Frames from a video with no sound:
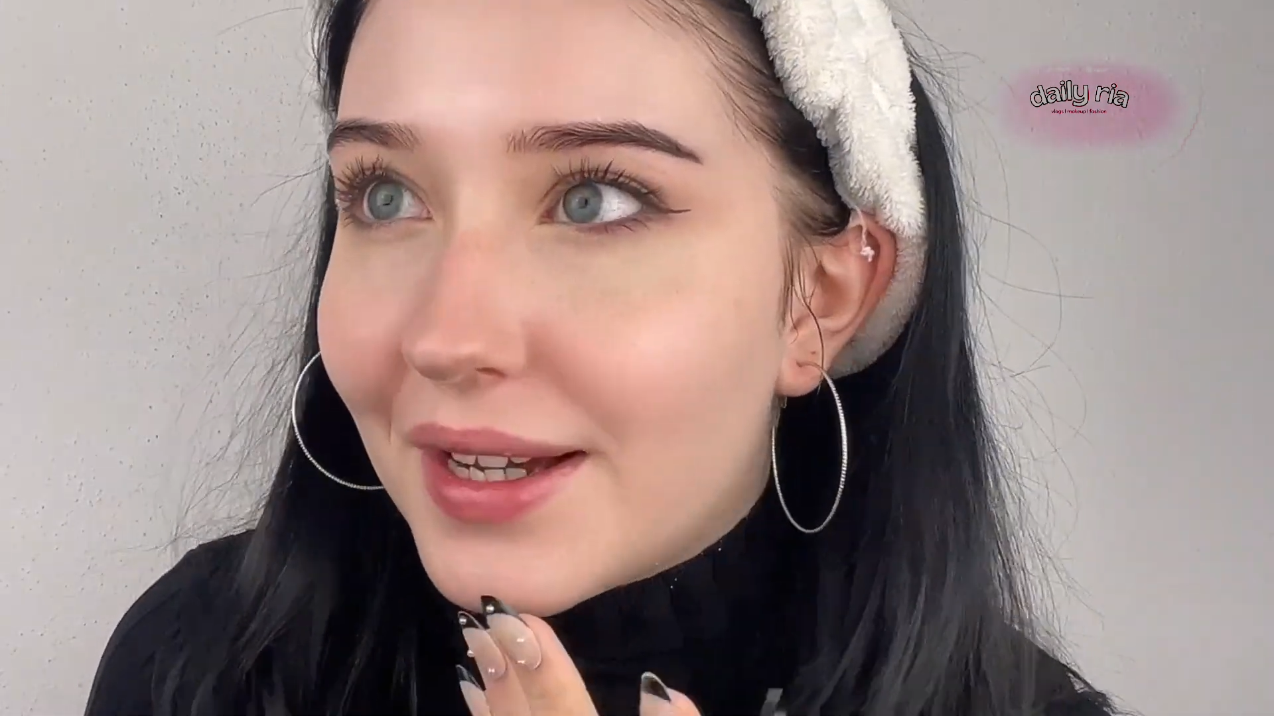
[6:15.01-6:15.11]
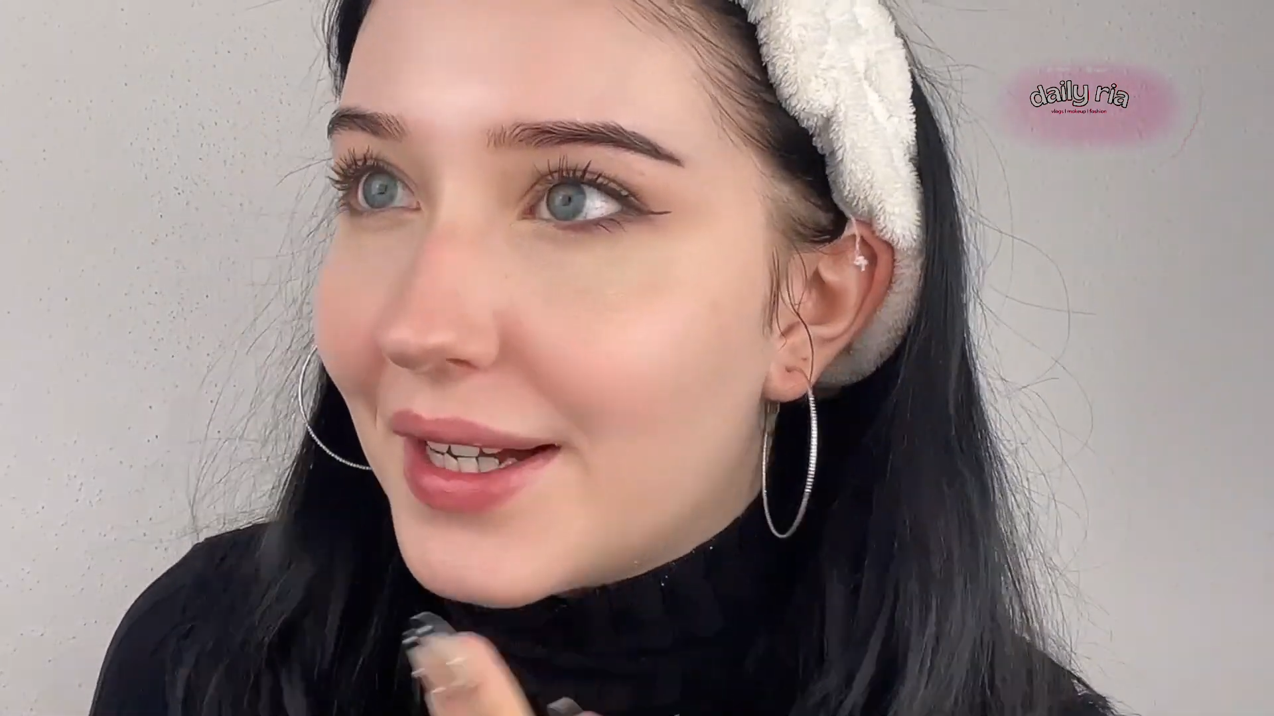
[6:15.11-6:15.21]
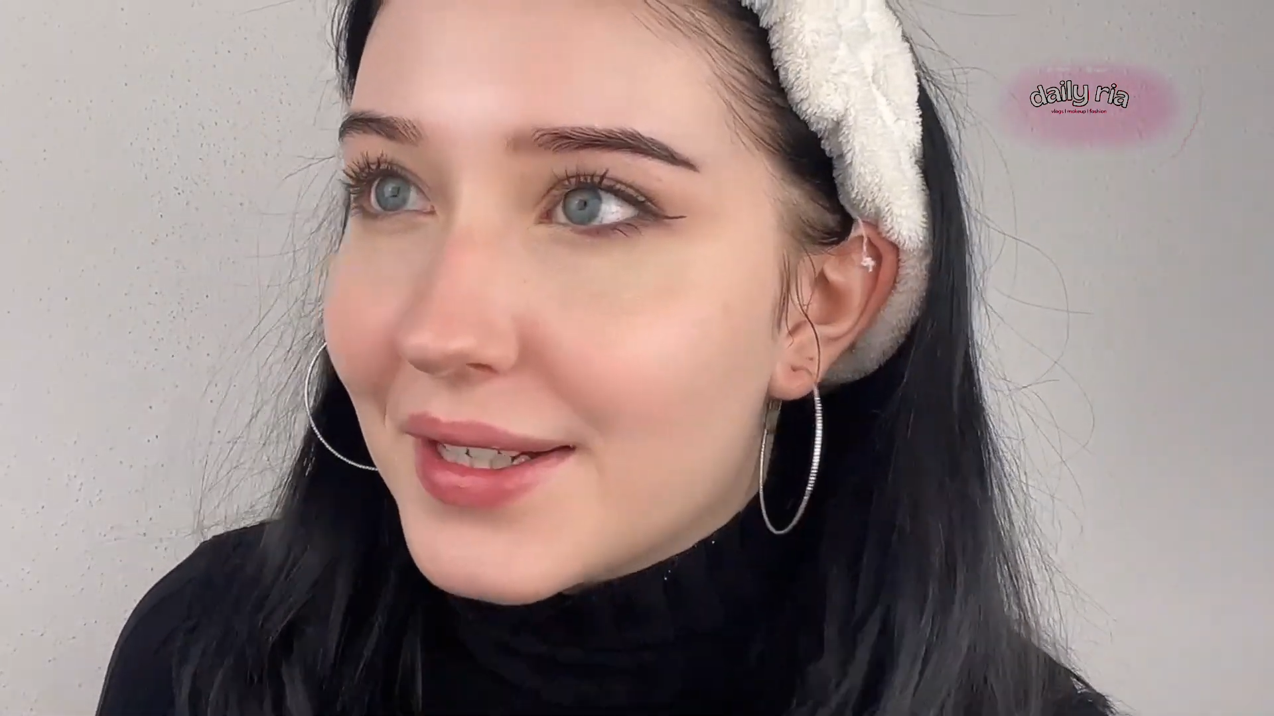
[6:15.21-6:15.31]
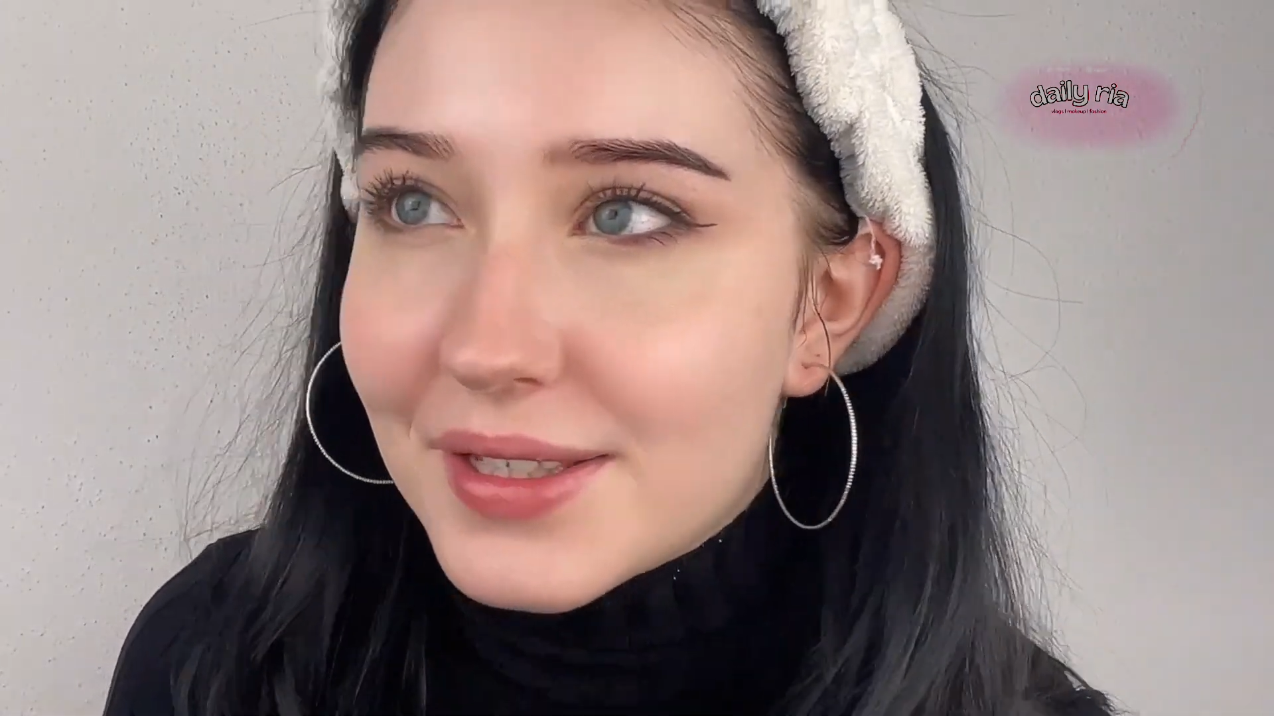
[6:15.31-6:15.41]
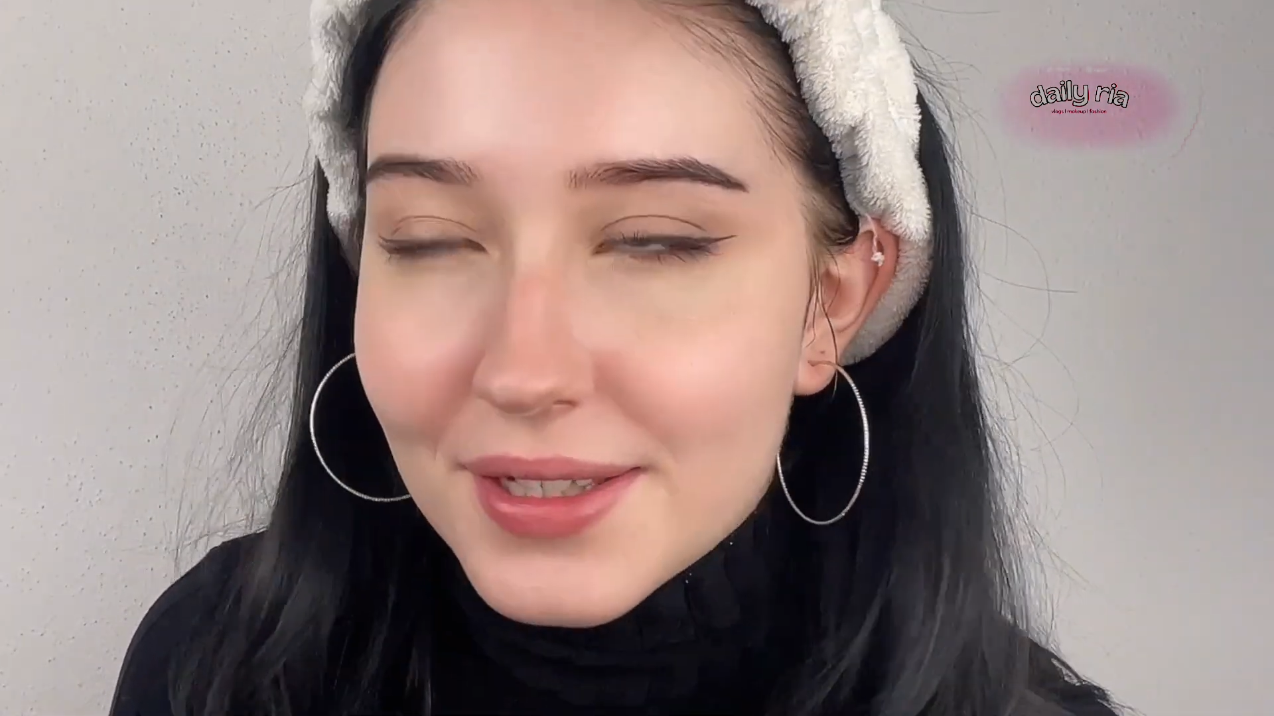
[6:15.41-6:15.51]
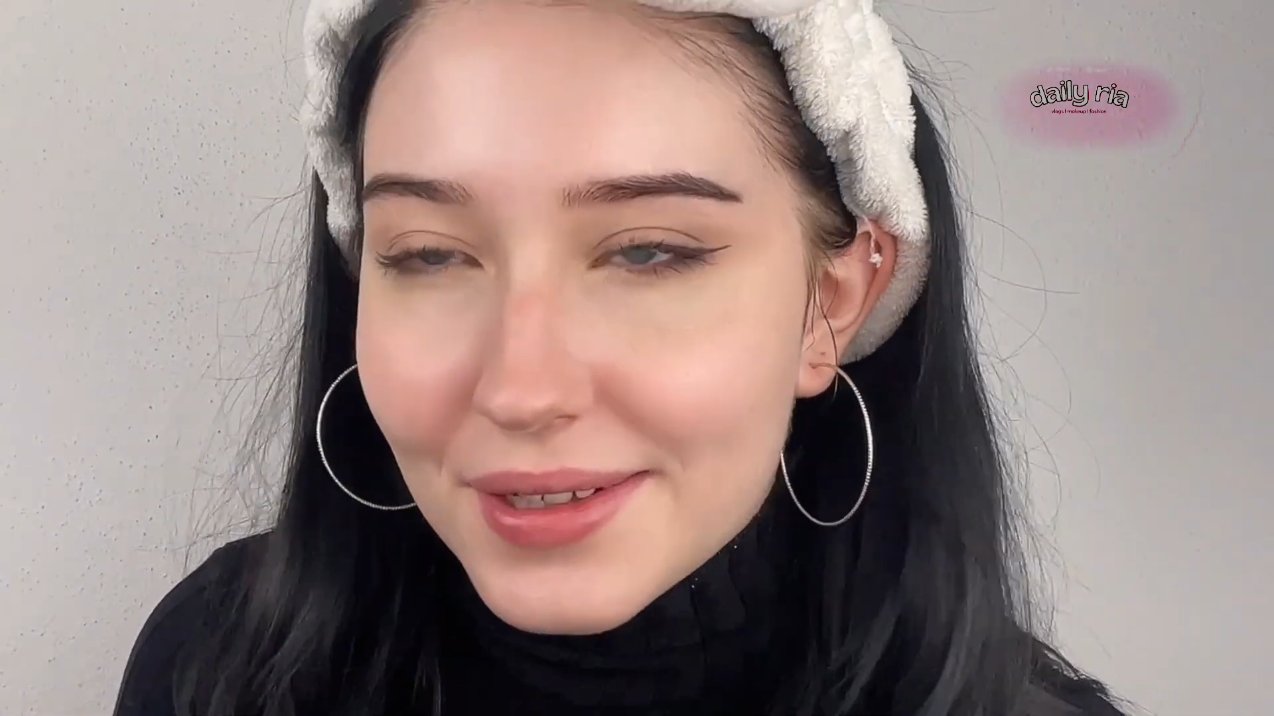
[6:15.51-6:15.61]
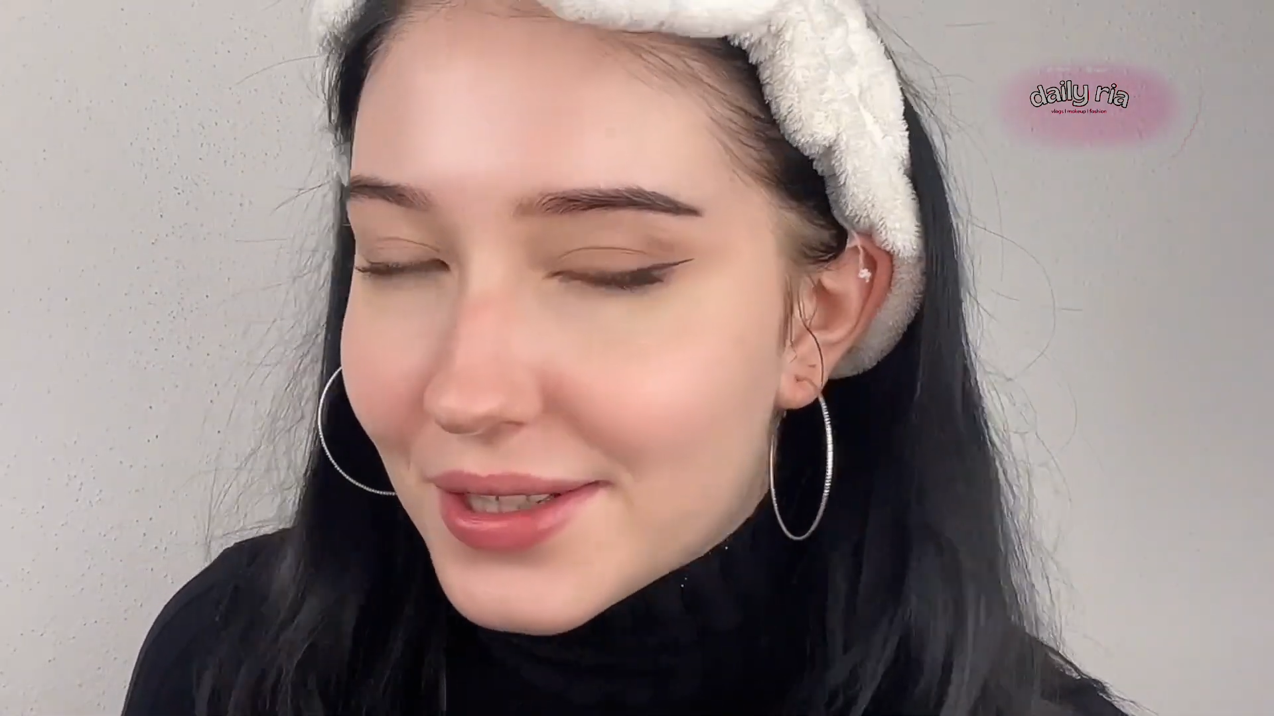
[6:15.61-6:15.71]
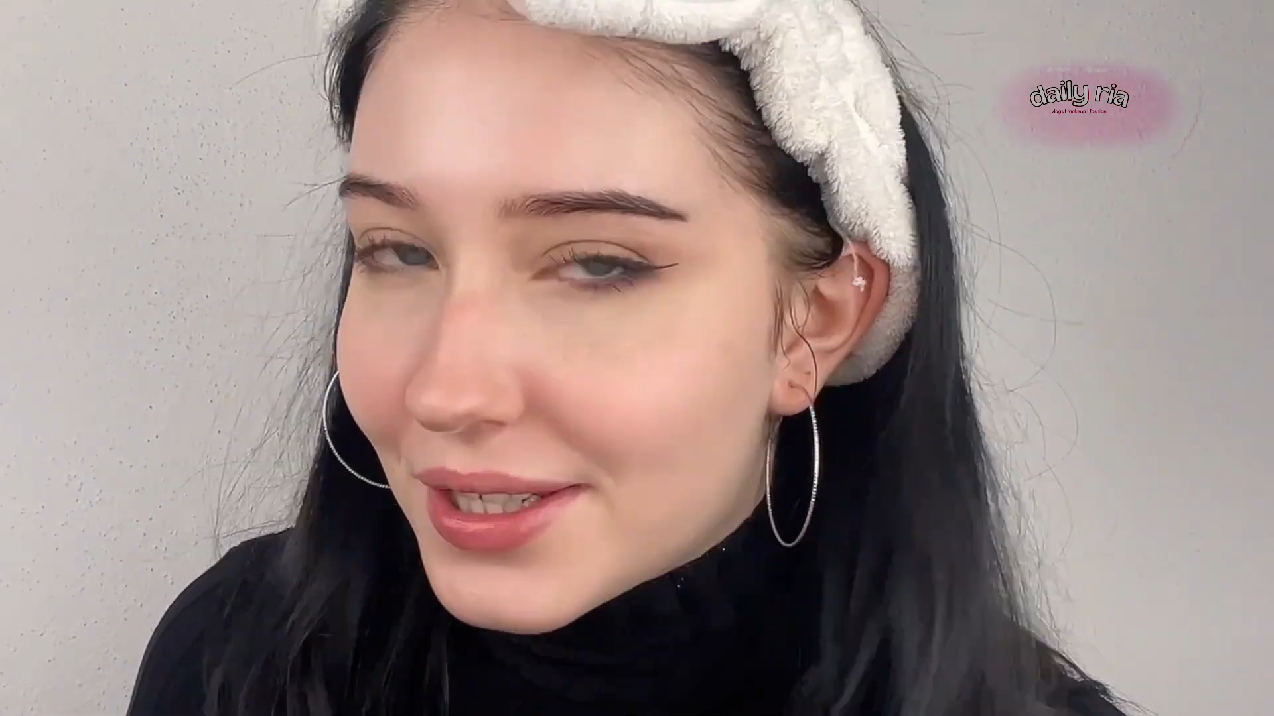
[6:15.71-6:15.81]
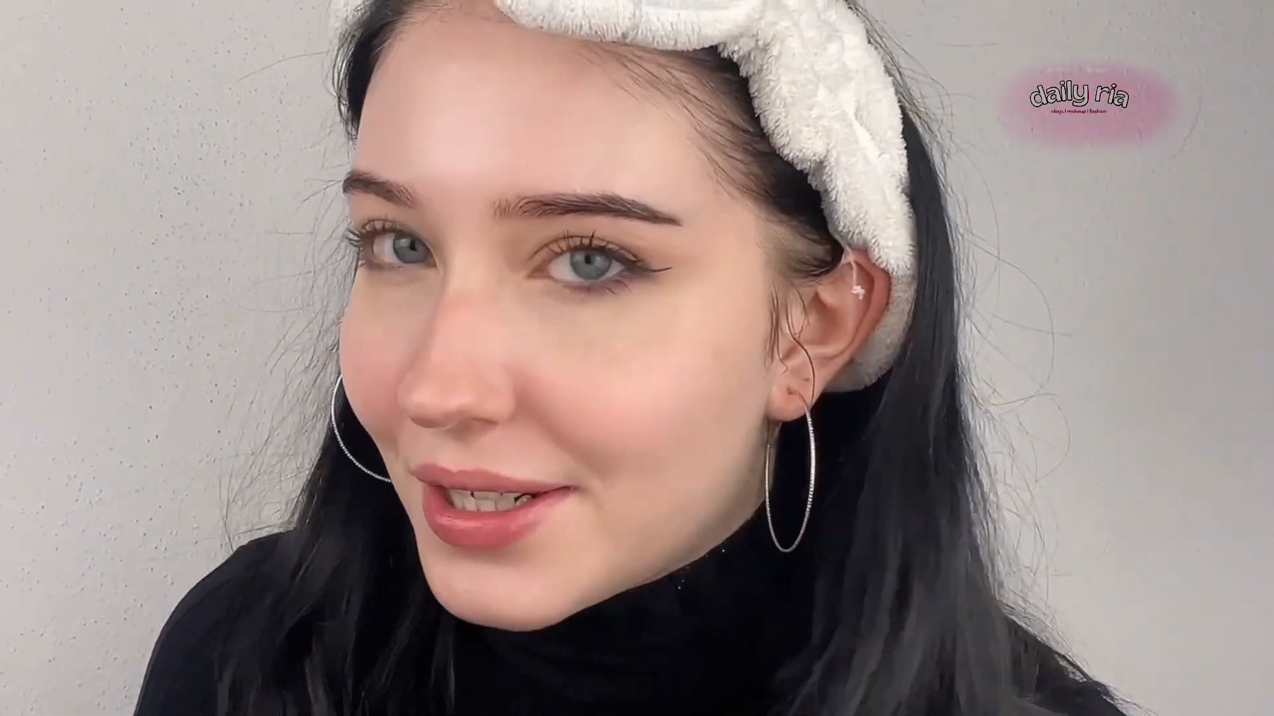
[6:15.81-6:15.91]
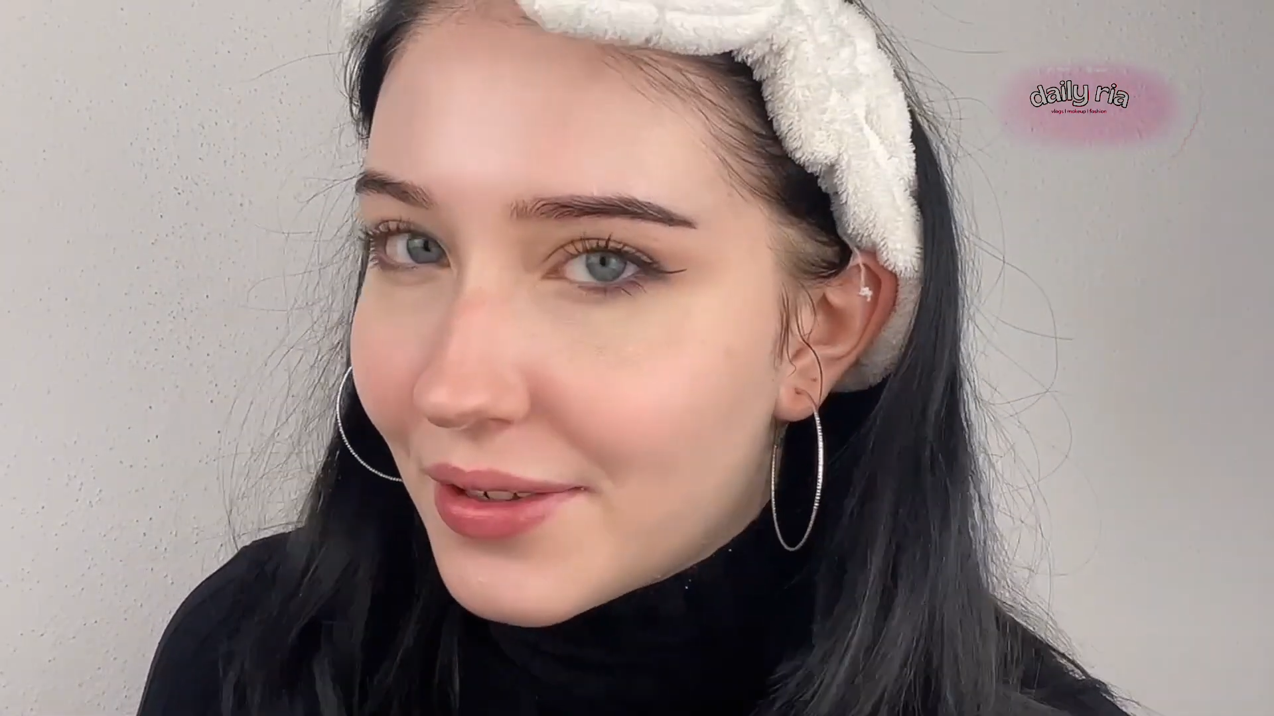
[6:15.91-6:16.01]
eyes start
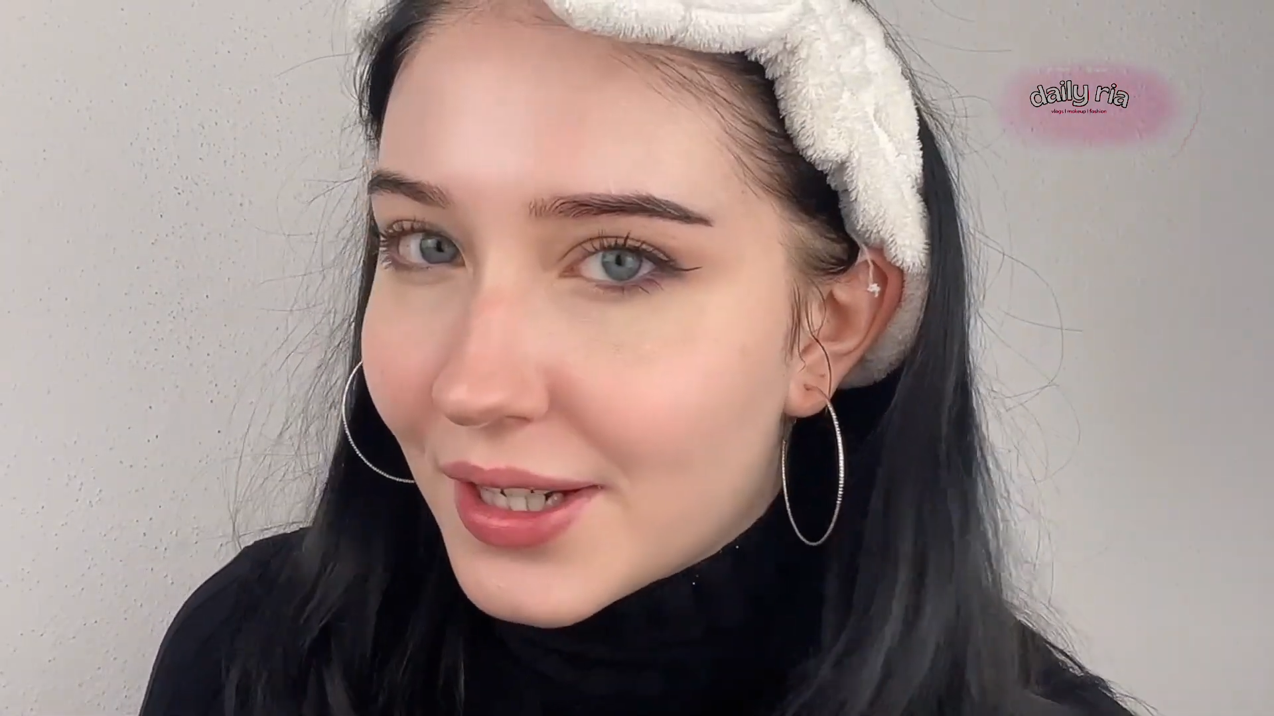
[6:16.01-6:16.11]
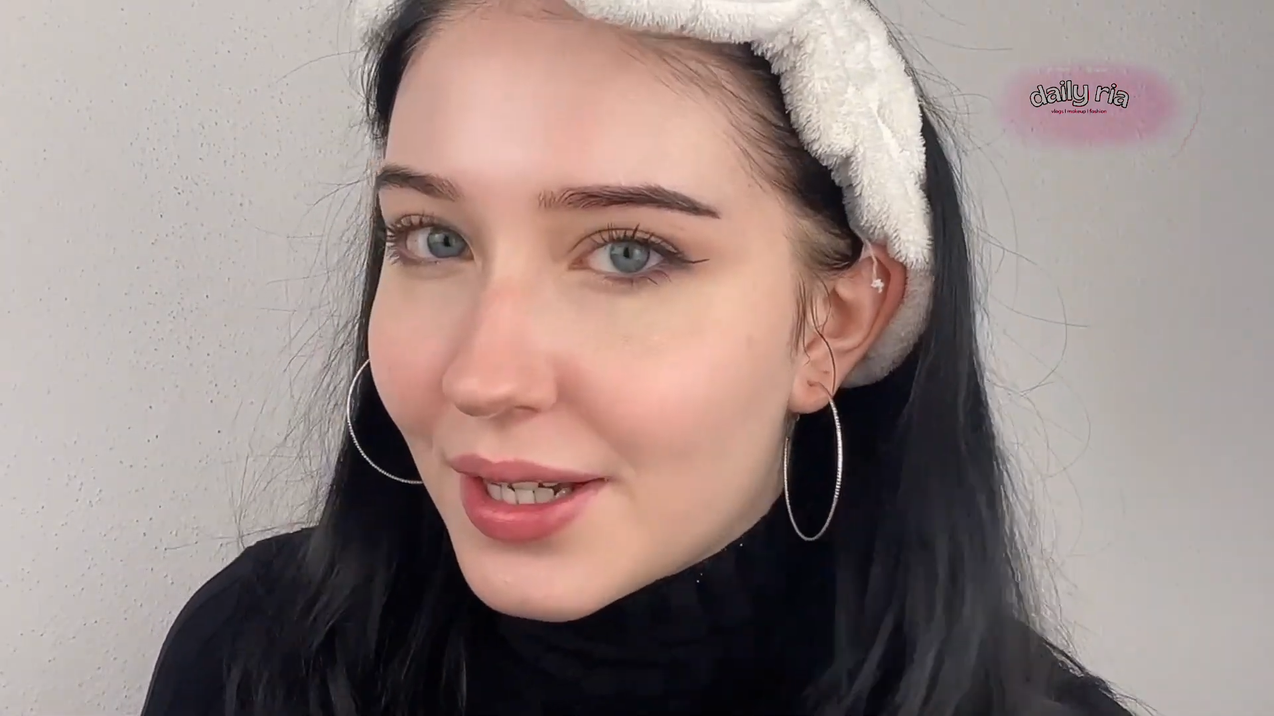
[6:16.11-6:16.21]
tearing